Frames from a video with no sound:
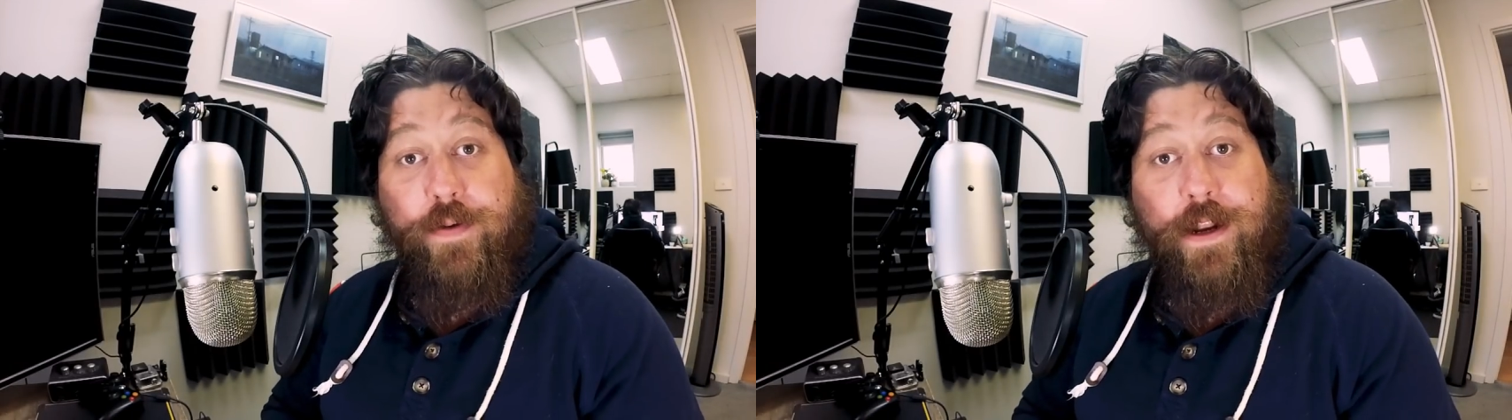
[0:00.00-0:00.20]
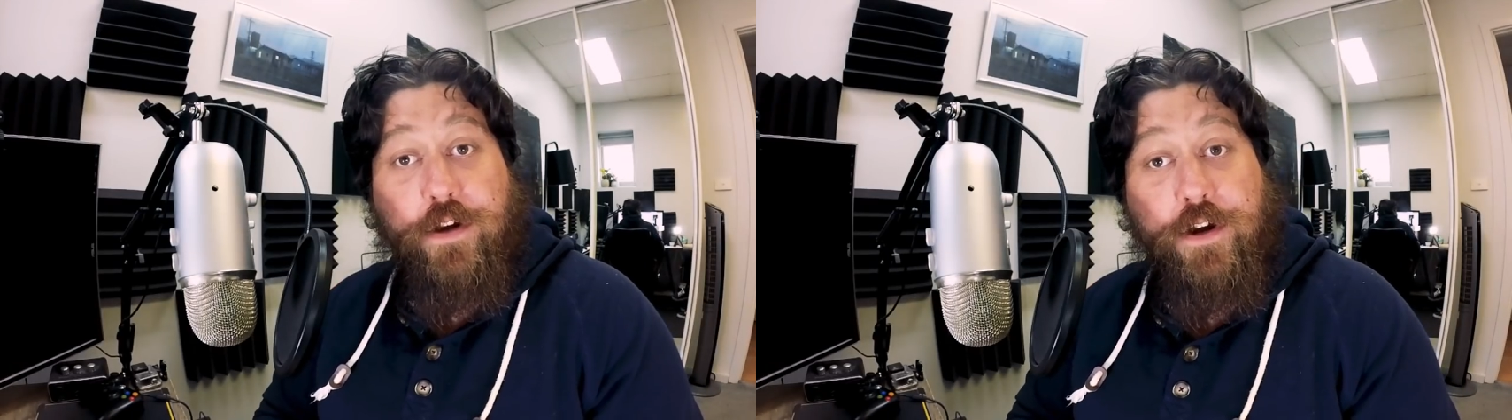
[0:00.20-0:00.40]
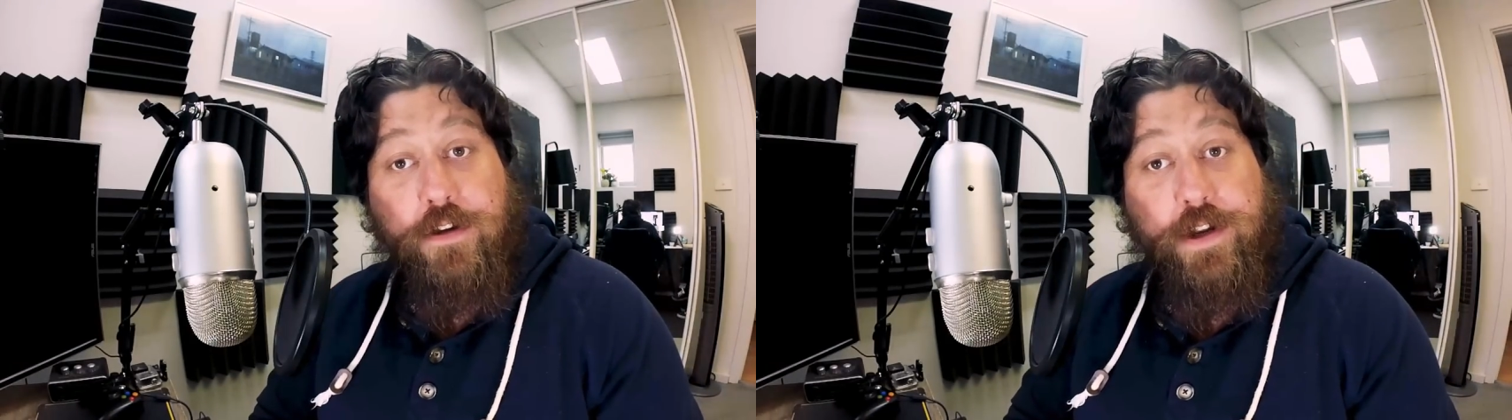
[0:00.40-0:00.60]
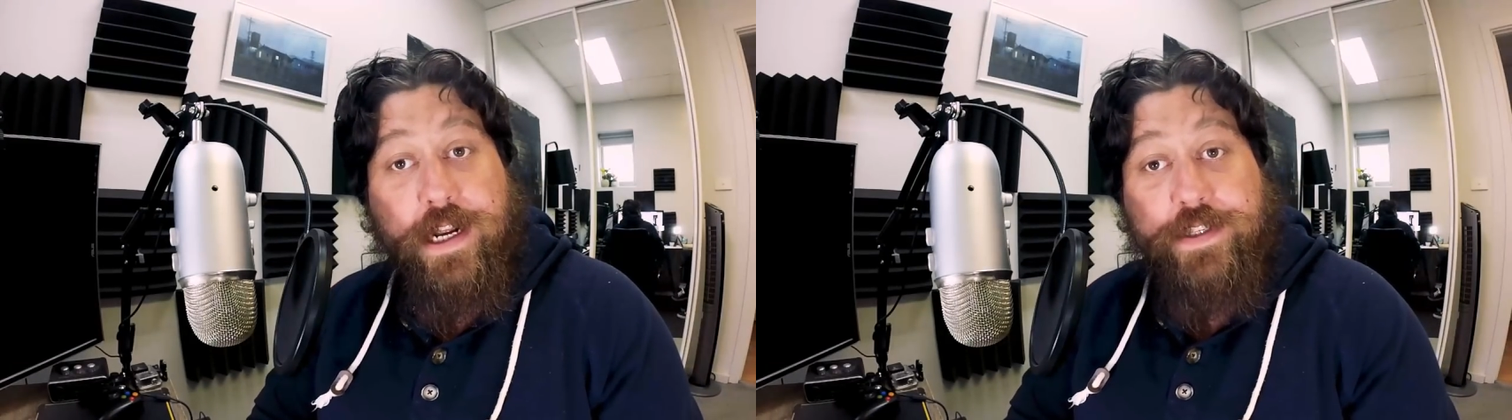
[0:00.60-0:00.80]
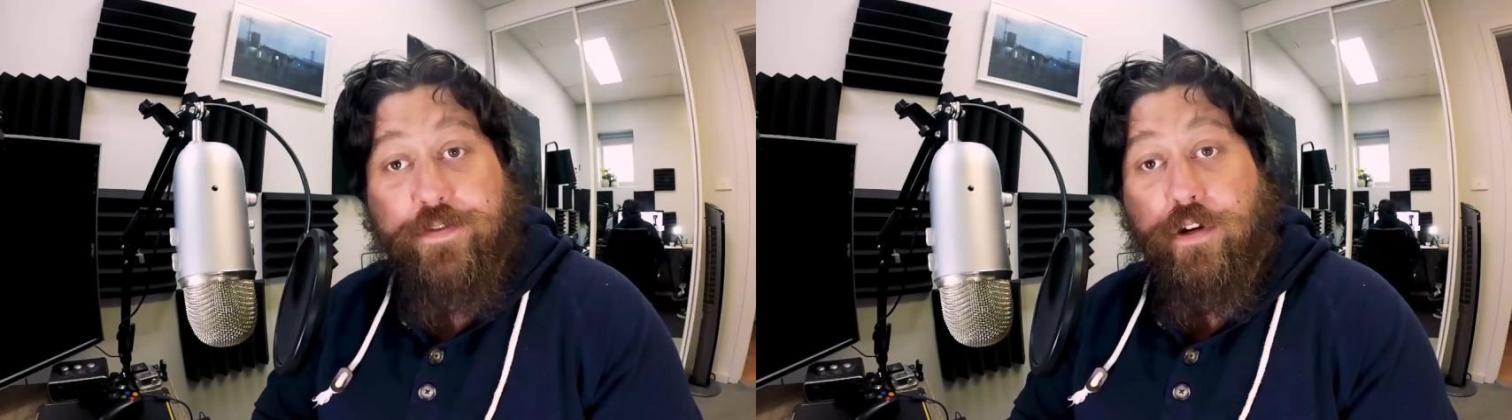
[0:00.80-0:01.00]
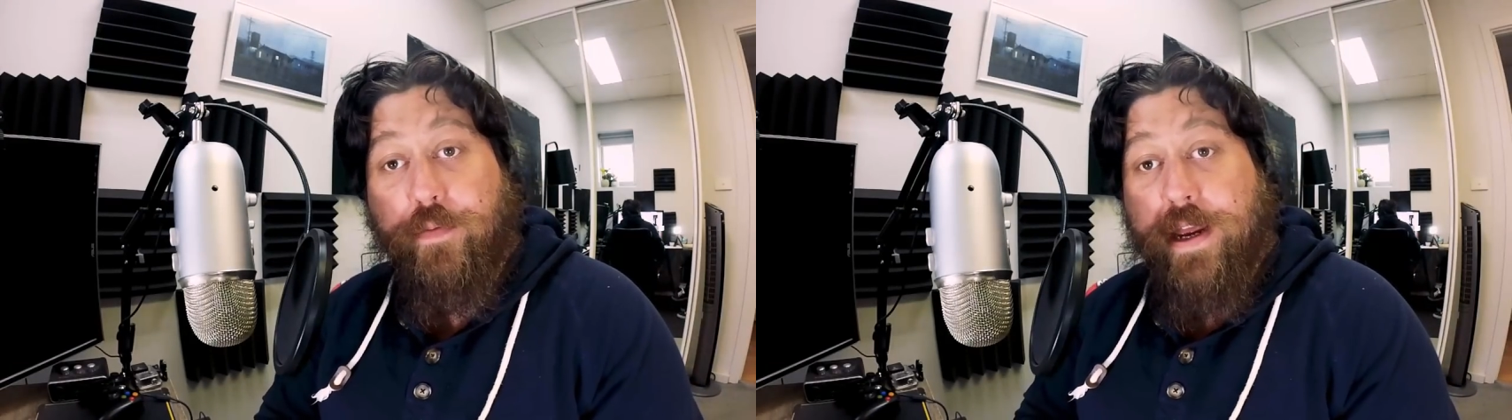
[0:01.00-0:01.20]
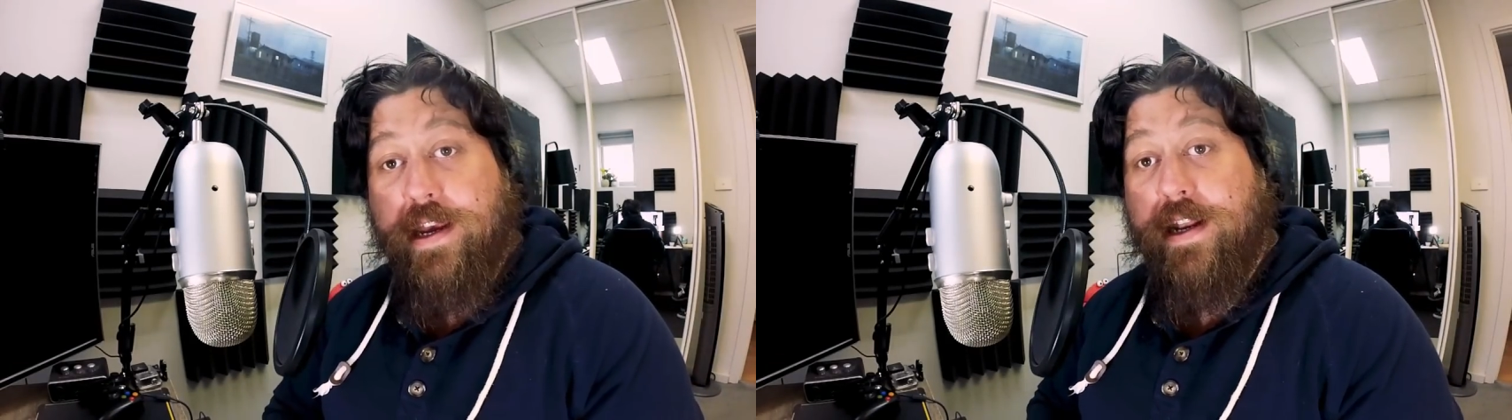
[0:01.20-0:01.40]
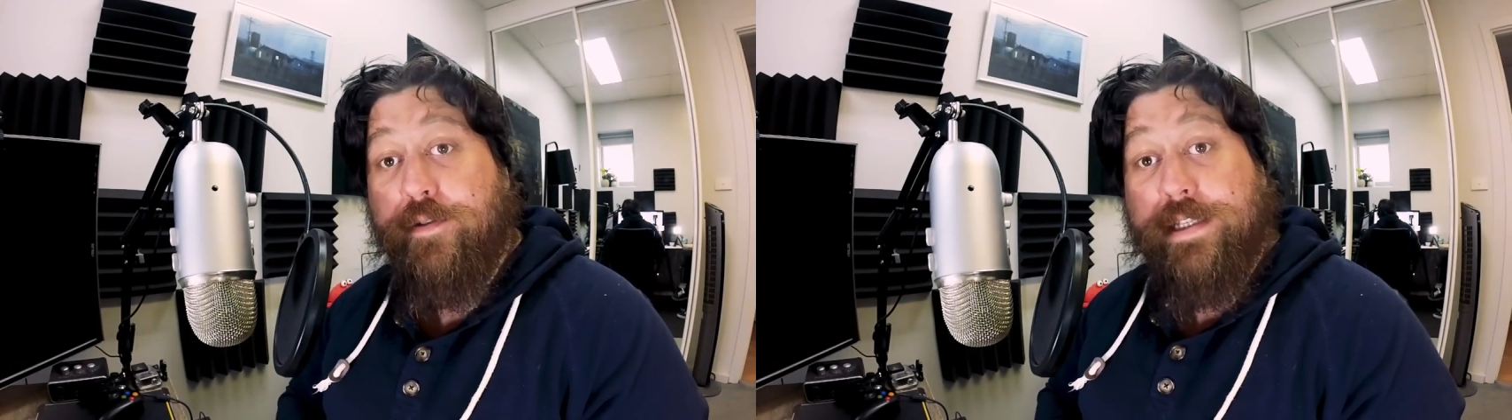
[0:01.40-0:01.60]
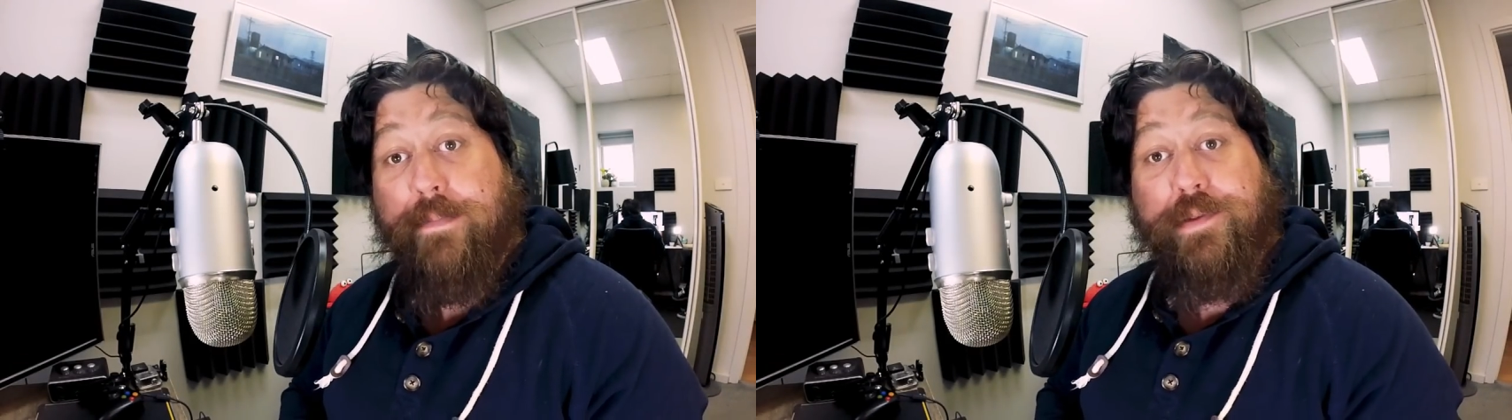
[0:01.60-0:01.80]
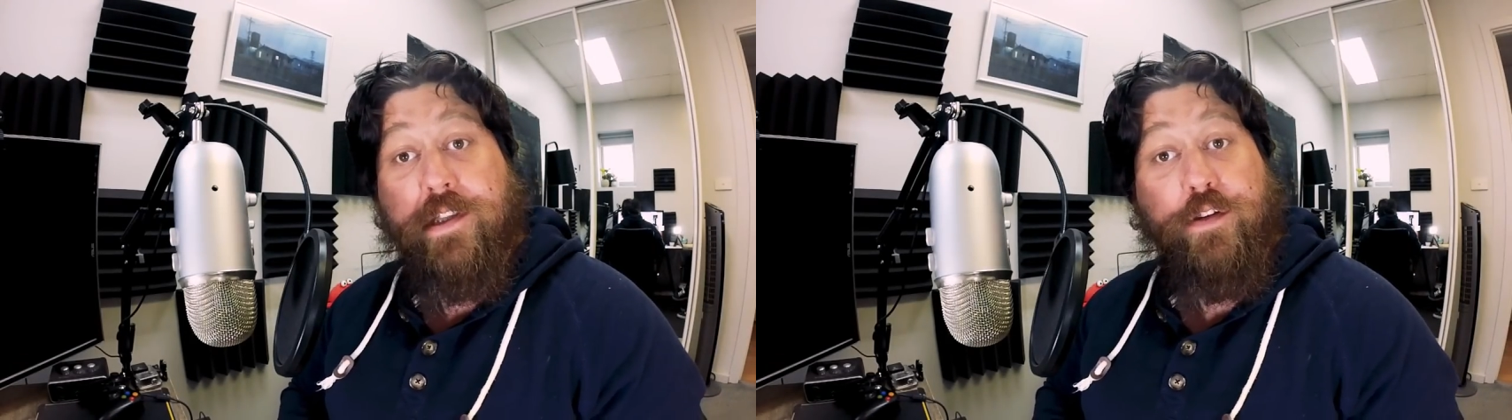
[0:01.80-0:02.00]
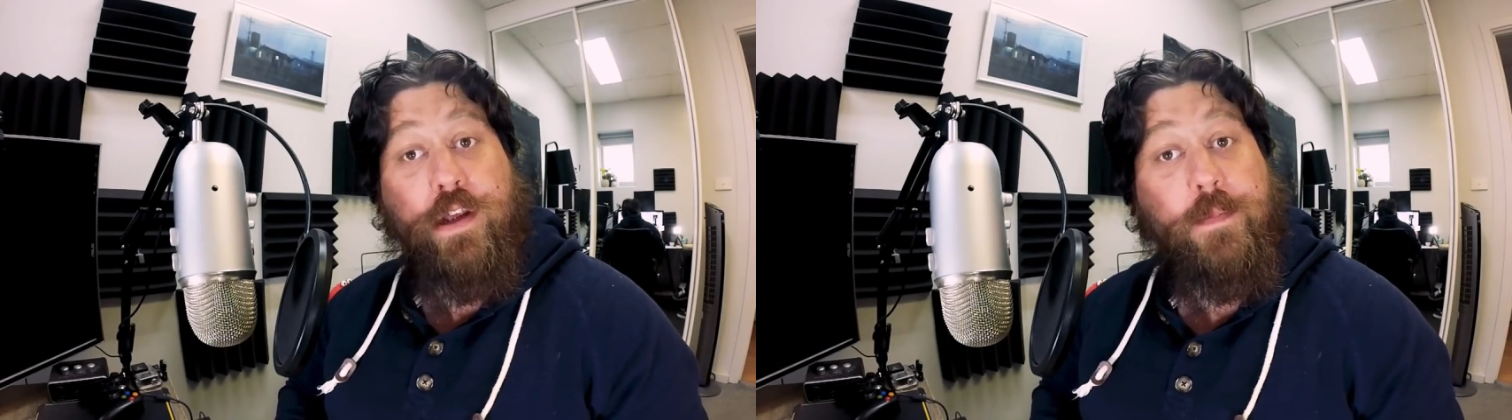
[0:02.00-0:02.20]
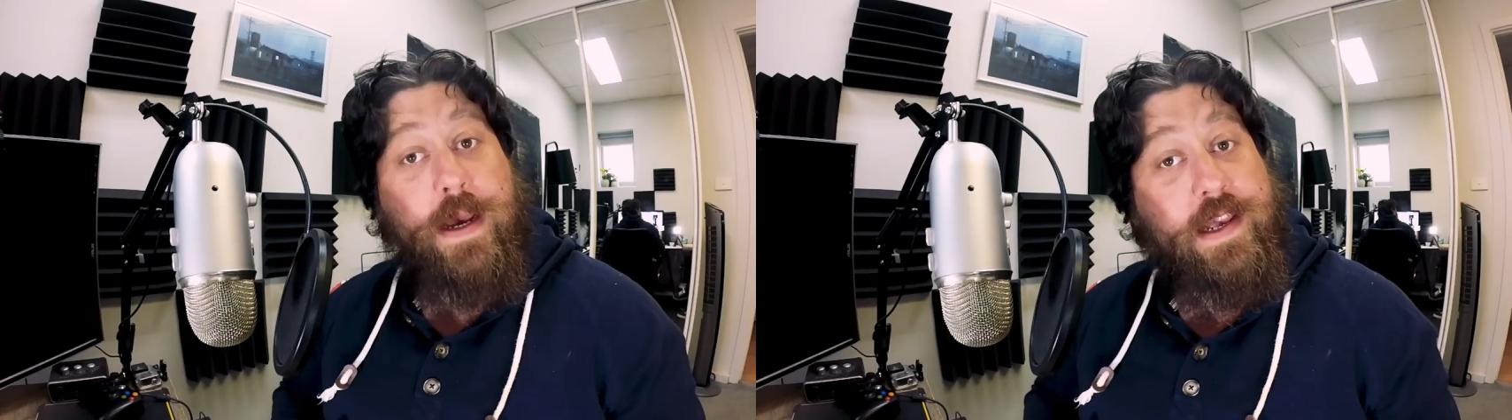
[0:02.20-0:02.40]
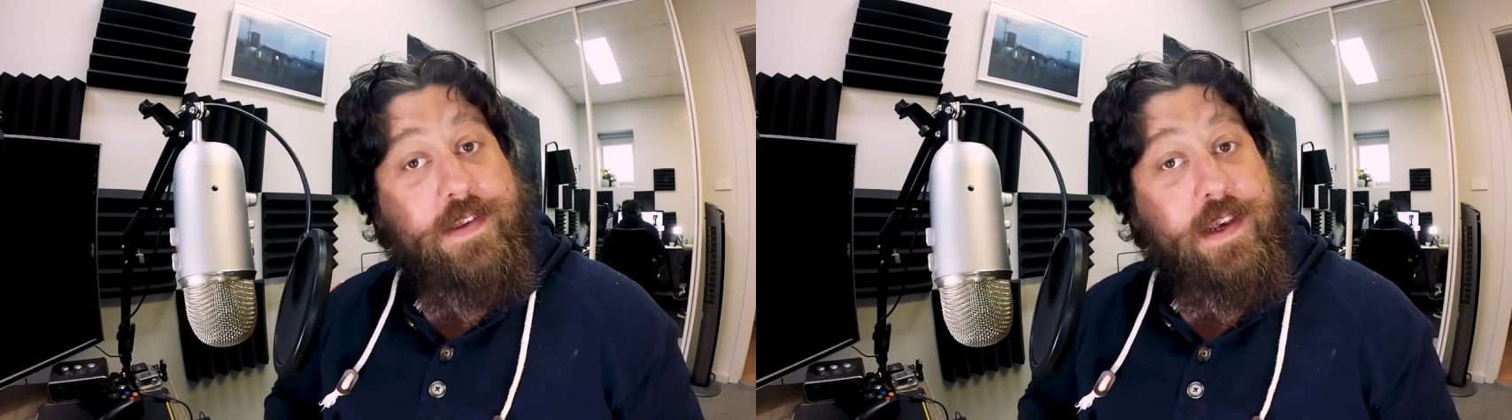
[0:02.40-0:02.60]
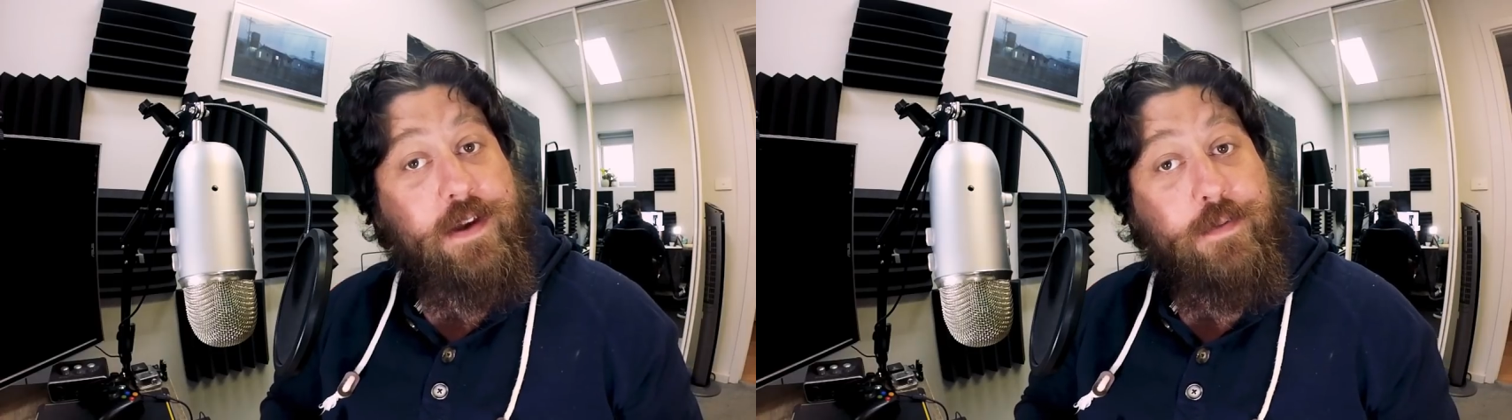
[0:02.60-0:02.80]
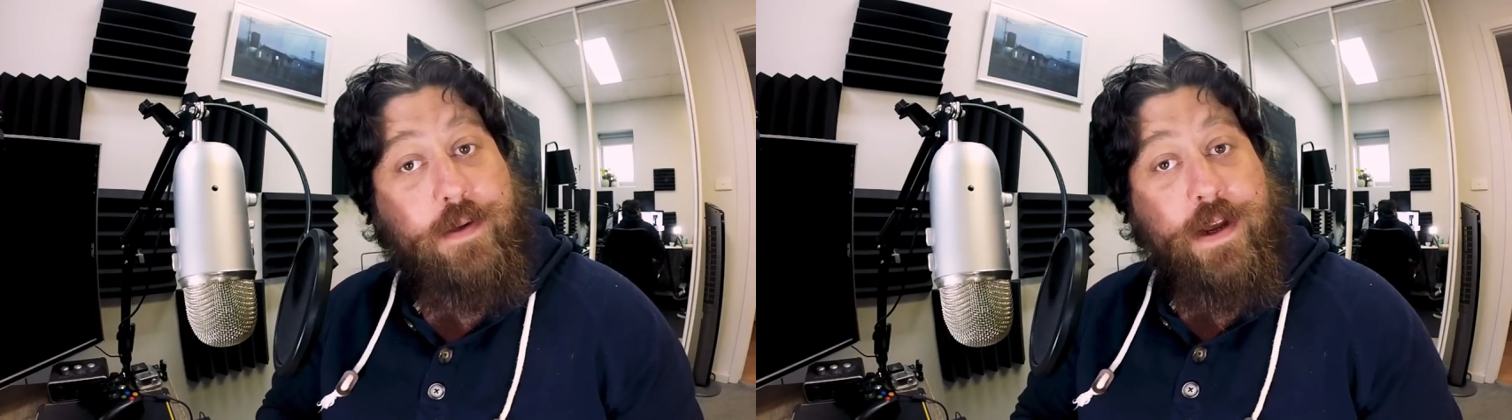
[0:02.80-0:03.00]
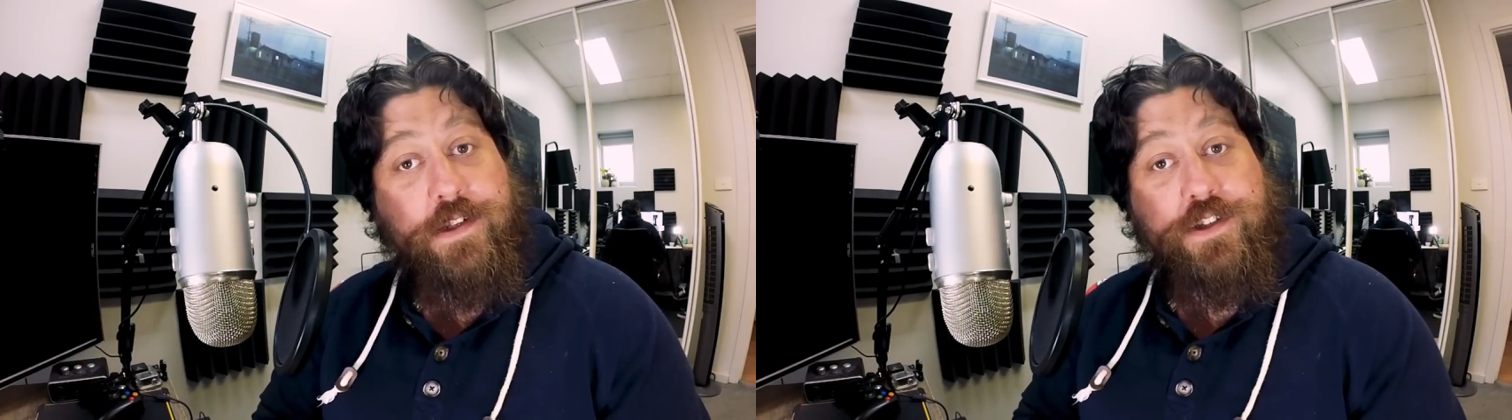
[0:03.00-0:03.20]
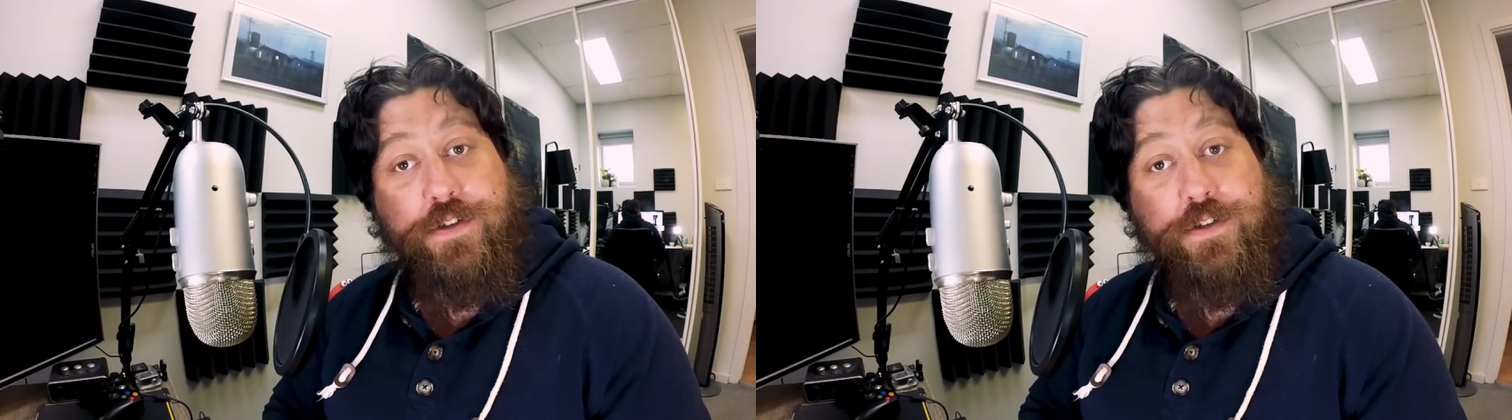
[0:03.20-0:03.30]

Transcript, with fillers: we went on holidays for a week, and it was absolutely amazing. We went